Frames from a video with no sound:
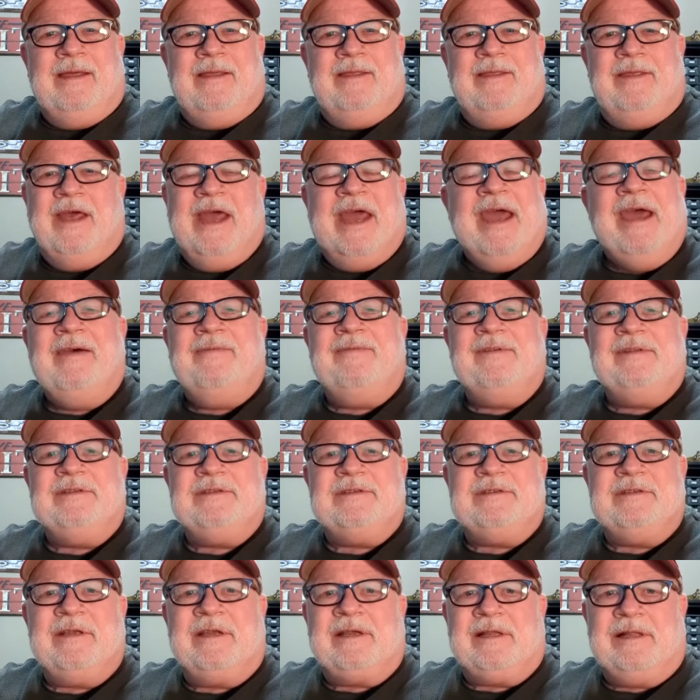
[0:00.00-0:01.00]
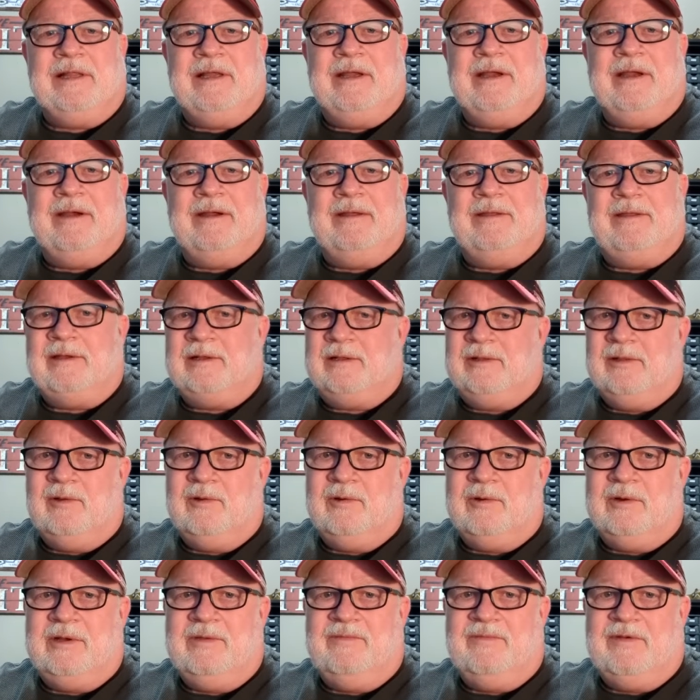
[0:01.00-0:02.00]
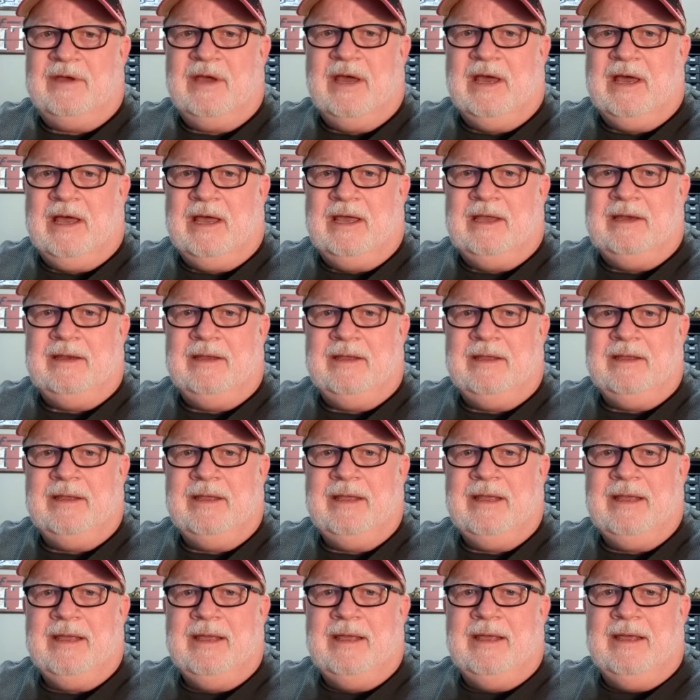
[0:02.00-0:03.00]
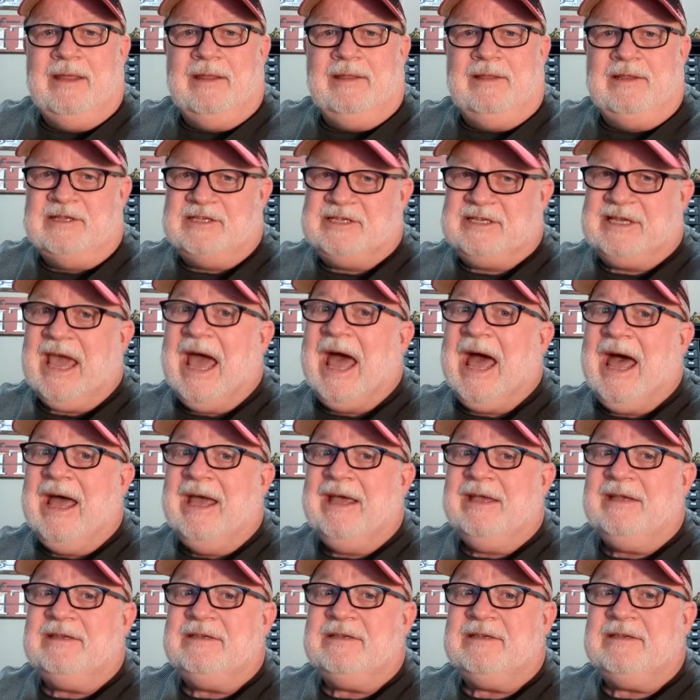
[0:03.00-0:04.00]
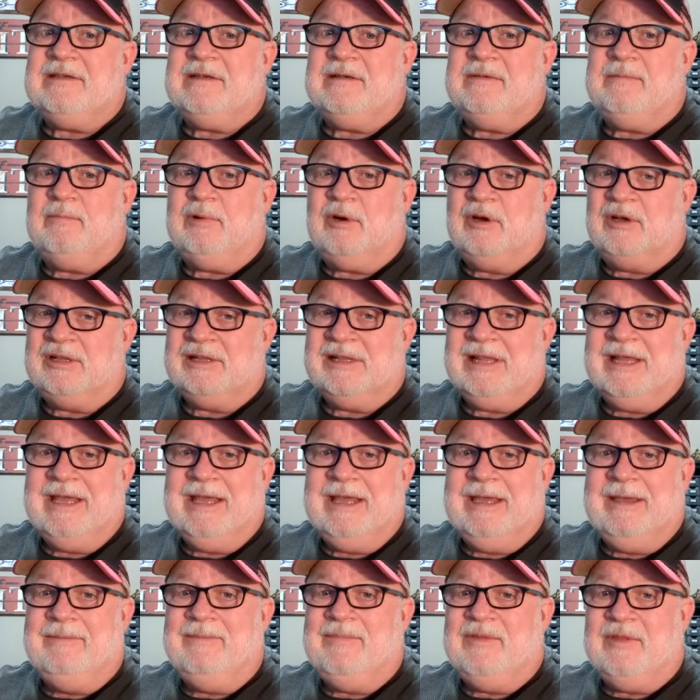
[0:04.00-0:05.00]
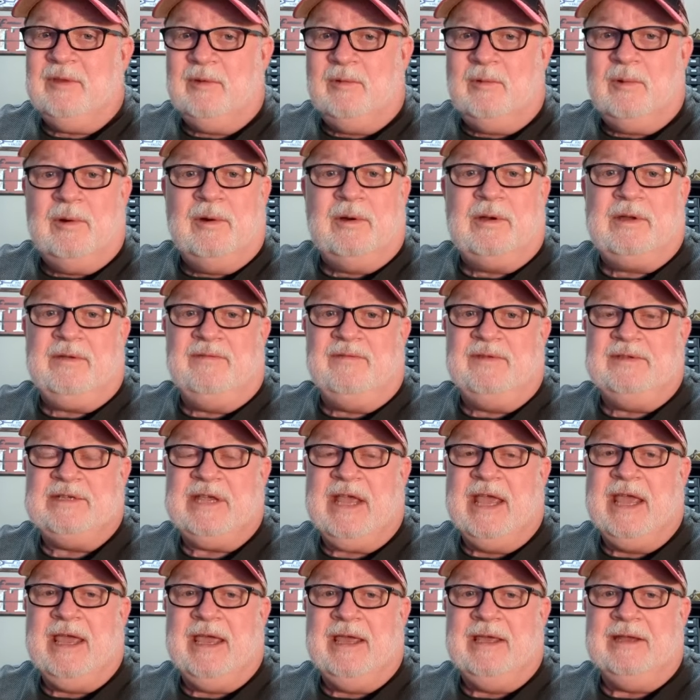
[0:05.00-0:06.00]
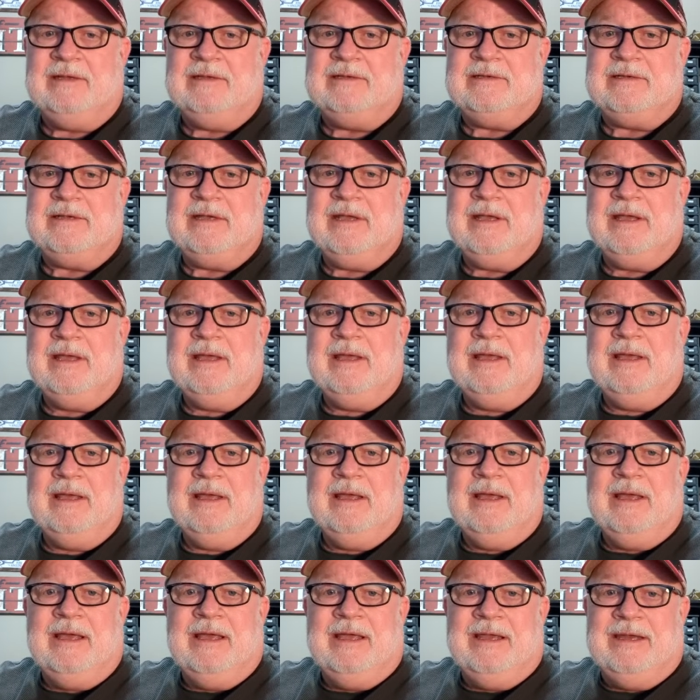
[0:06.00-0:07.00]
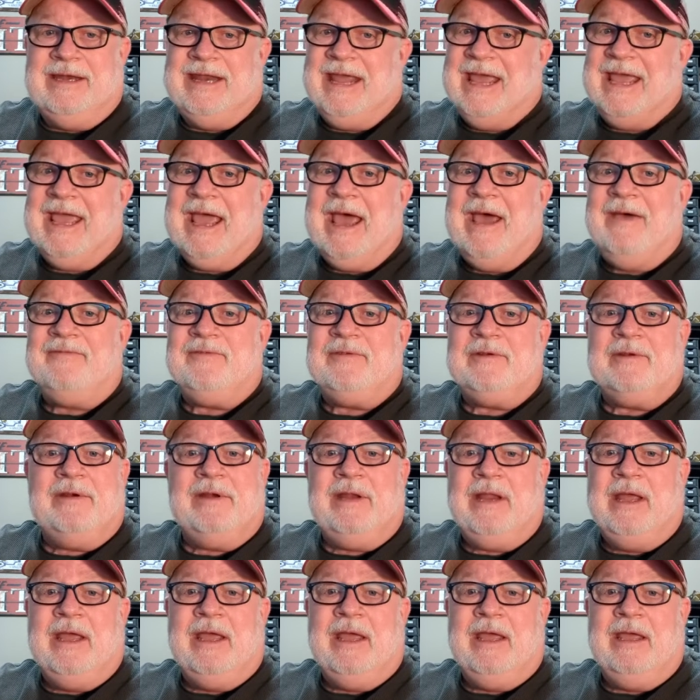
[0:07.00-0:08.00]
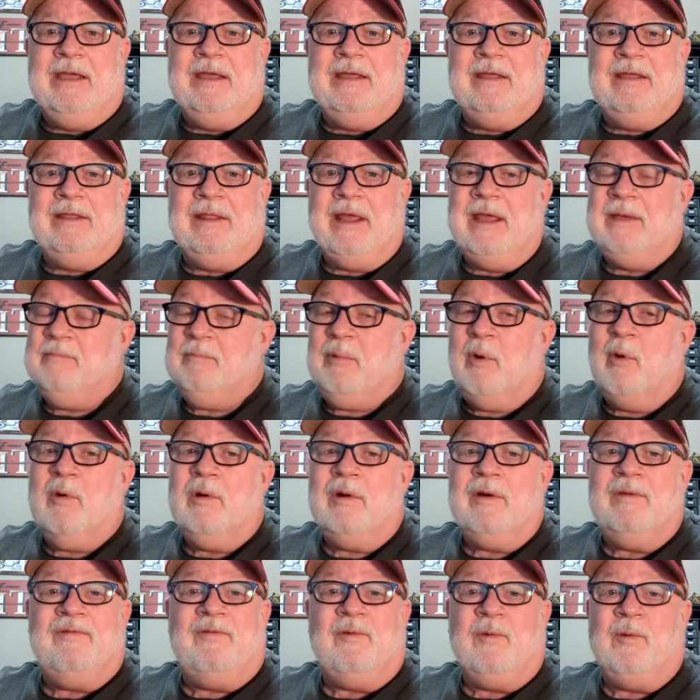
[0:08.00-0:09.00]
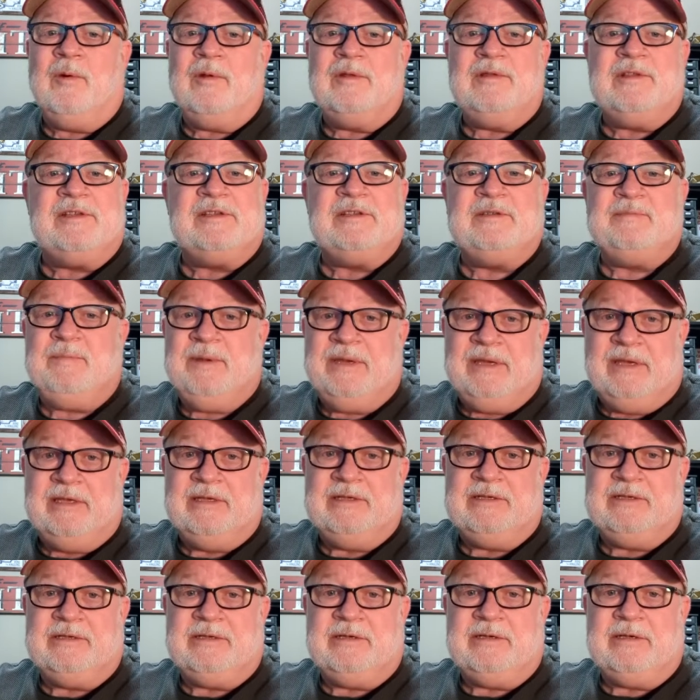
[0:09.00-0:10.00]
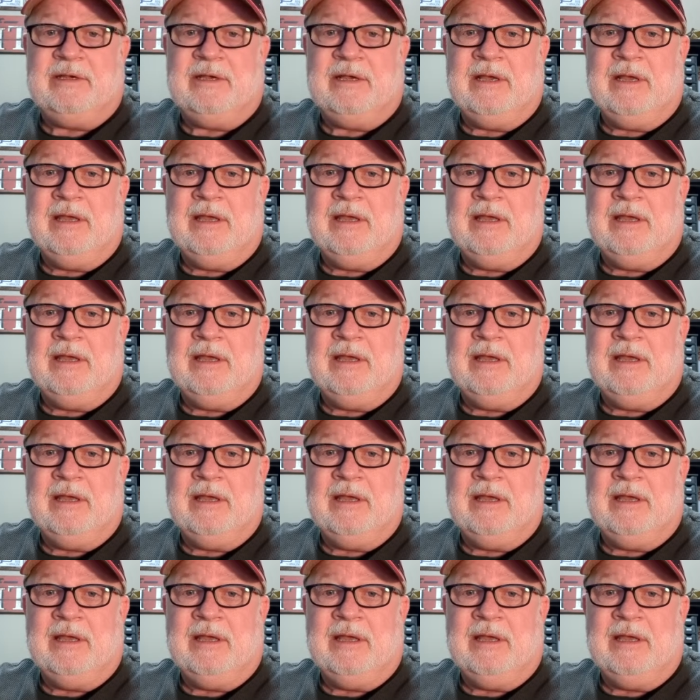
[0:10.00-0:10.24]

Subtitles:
The heavens declare the glory of God. The skies proclaim the work of his hands. Day after day they pour forth speech.